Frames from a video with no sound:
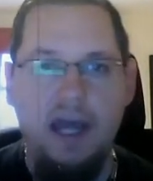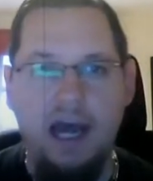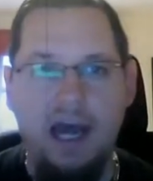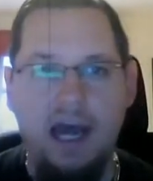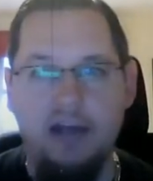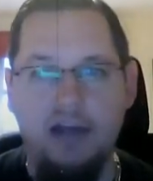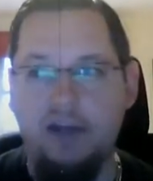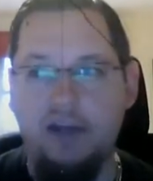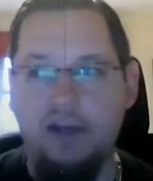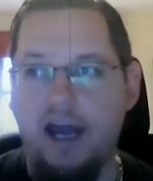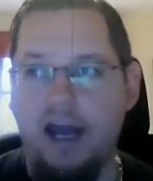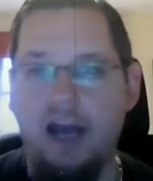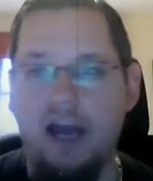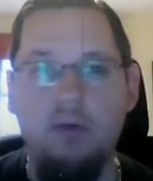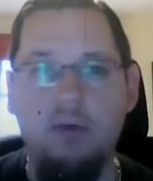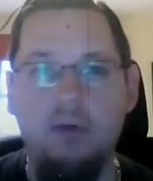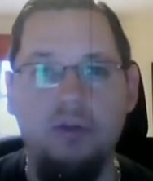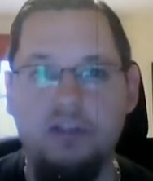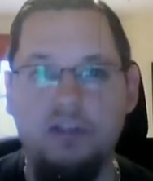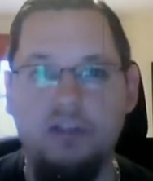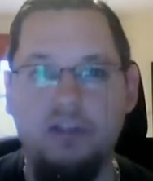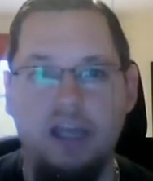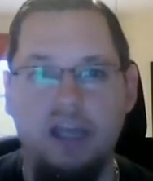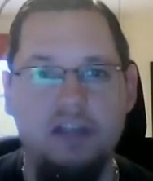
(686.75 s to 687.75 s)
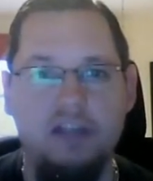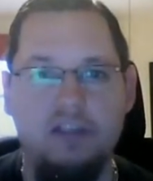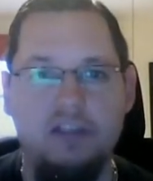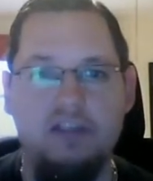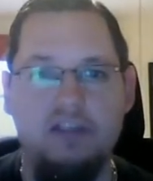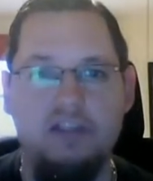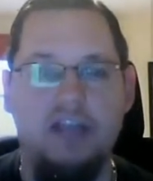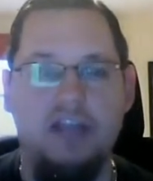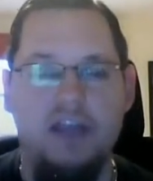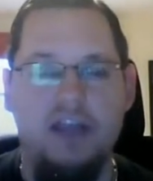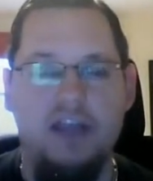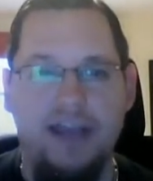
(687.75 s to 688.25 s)
And I would say to
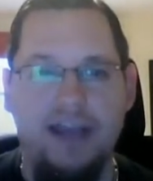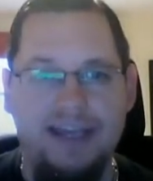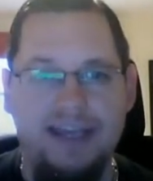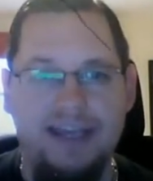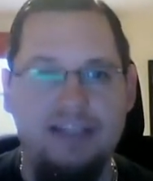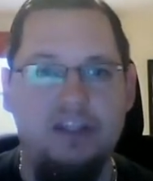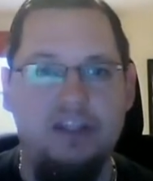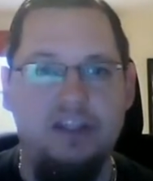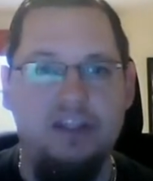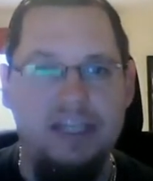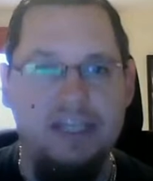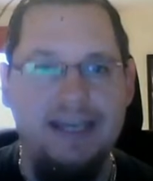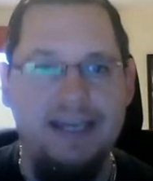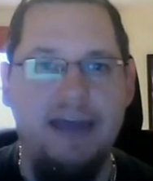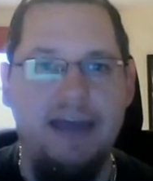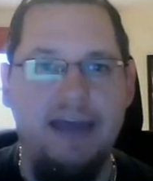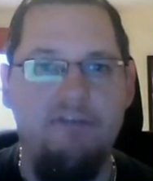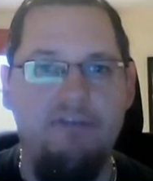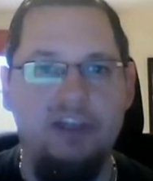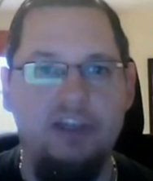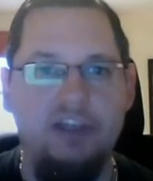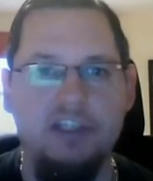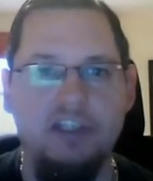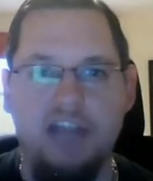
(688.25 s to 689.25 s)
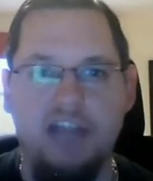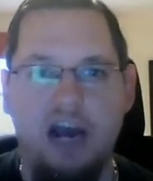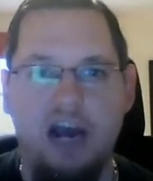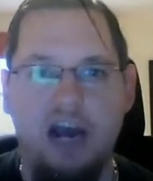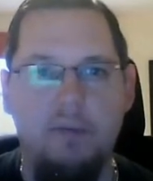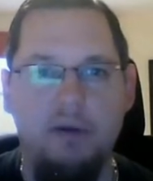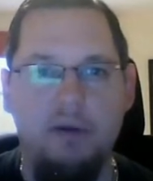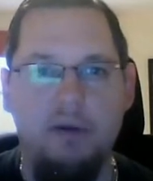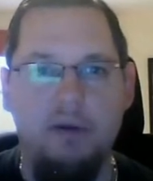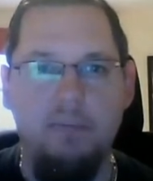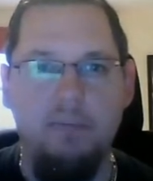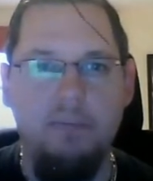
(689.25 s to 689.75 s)
this day, that is the heaviest
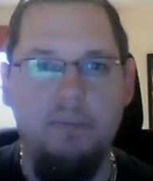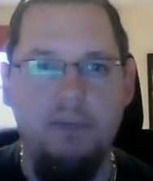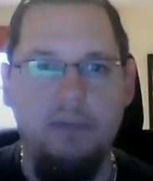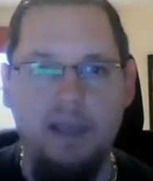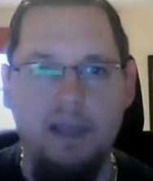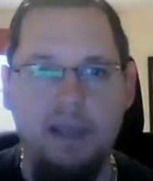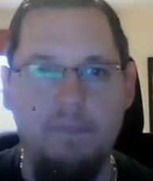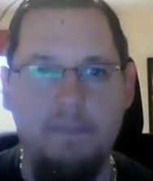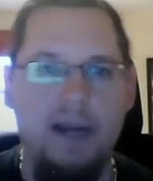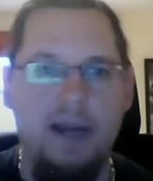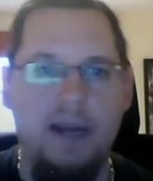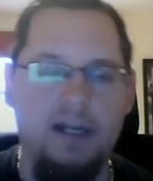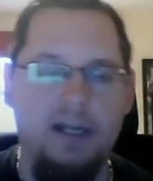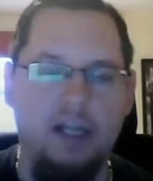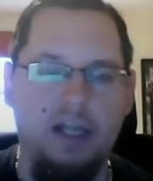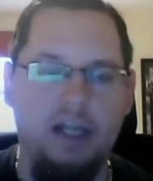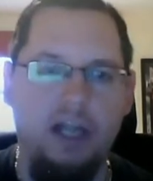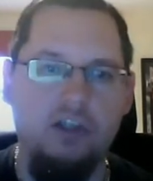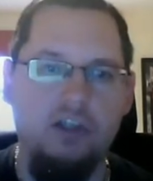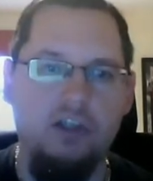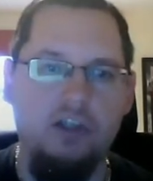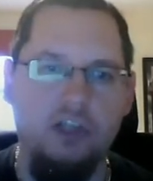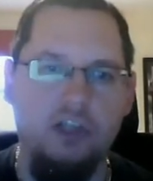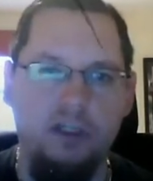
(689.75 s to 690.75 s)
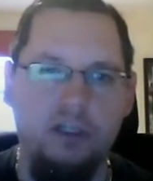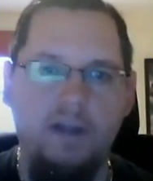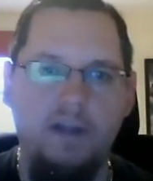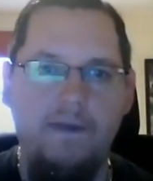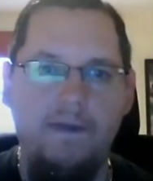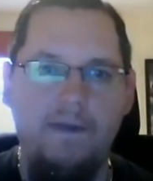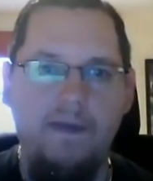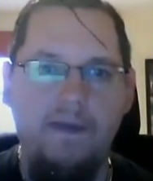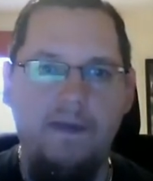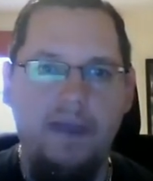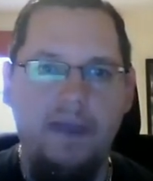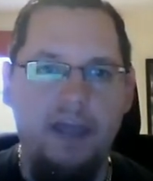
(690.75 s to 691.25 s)
album in my collection.
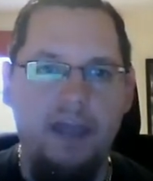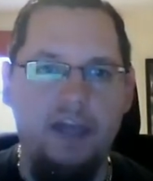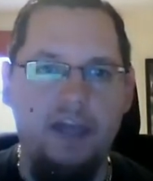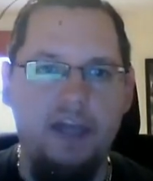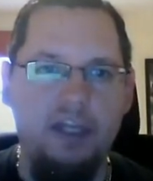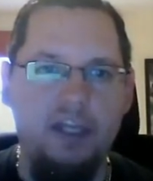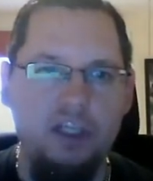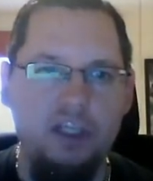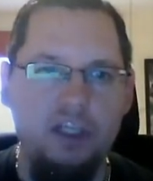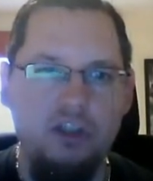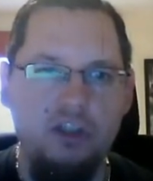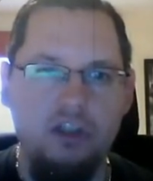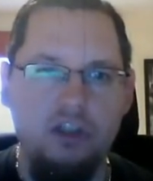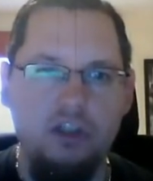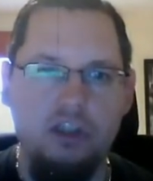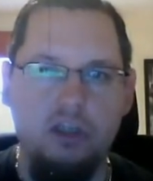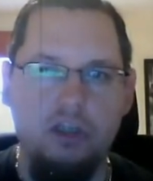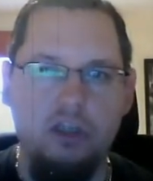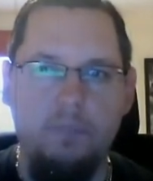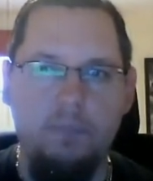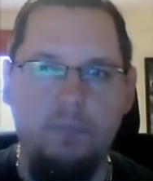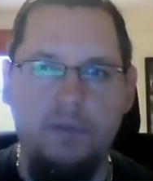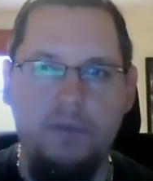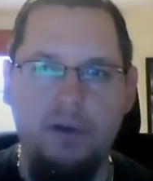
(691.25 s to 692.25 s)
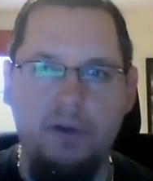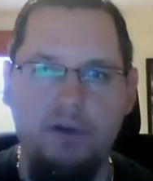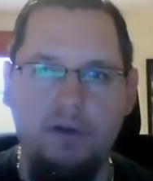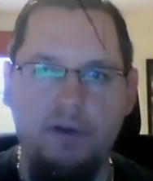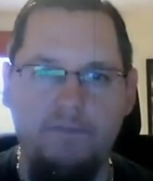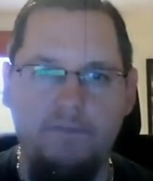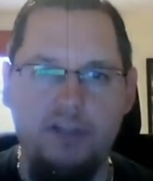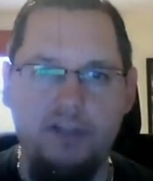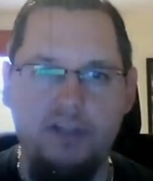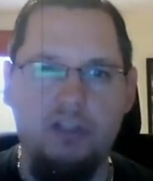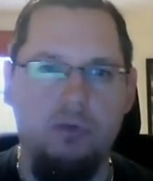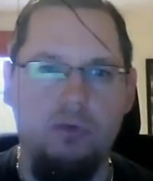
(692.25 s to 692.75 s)
And it is just the pure
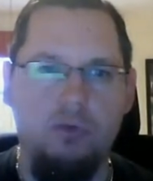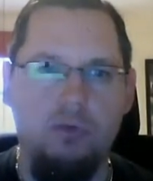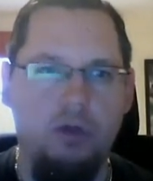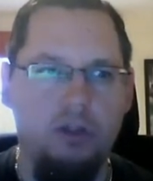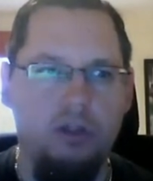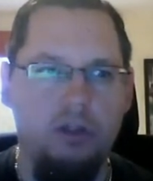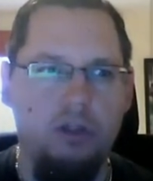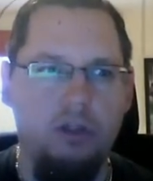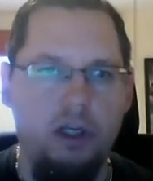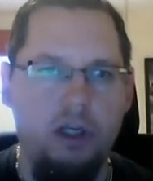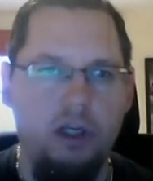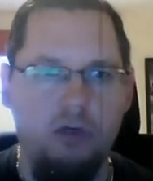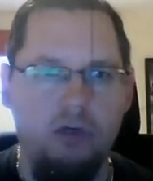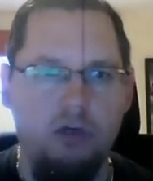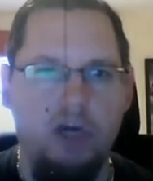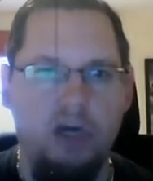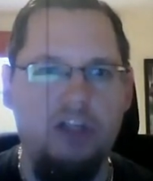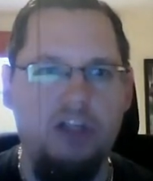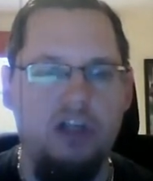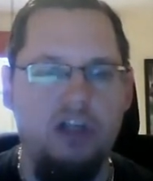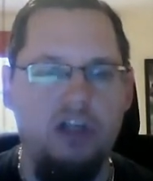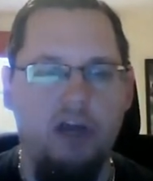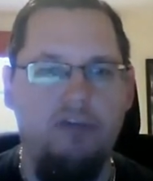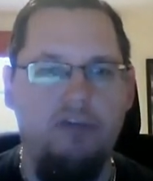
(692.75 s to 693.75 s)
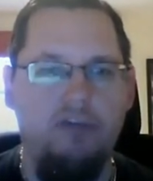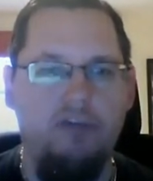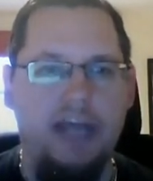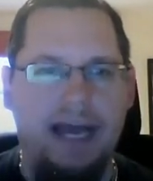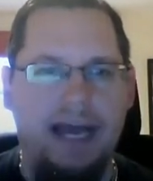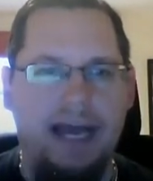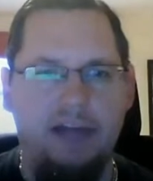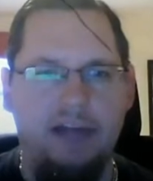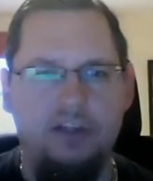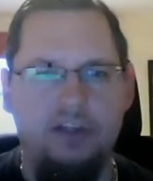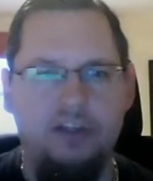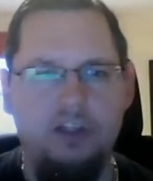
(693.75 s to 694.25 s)
visceral aggression of it.
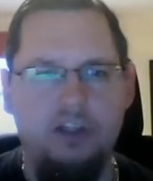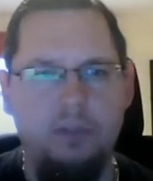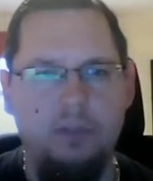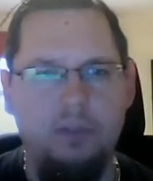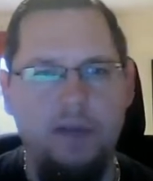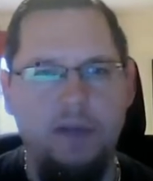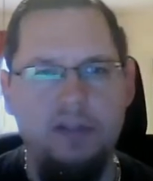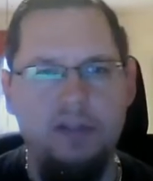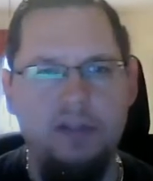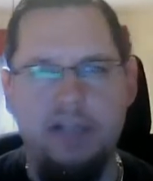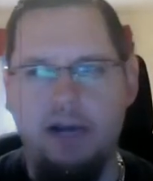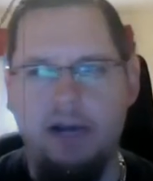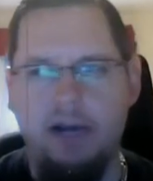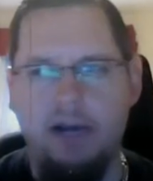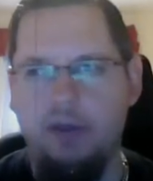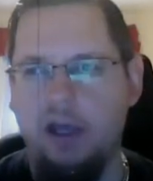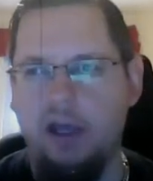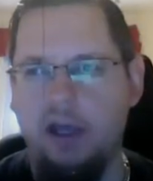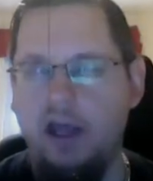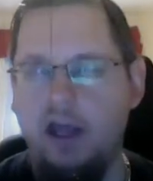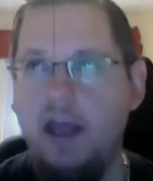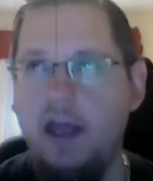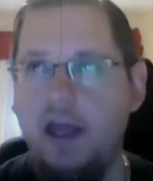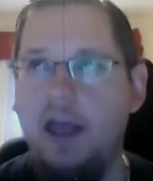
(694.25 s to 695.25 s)
And as you pointed out there,